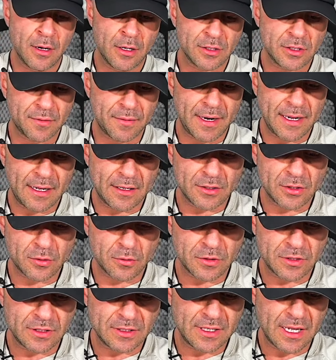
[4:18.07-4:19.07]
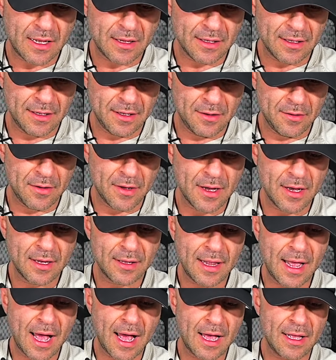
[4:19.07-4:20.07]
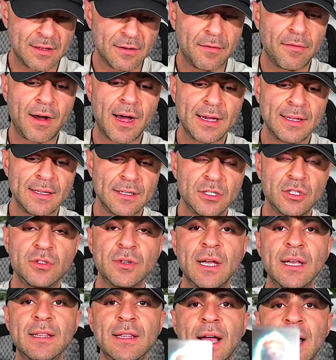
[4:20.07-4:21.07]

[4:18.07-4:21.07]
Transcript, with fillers: So right now, source is telling you that to find the strength,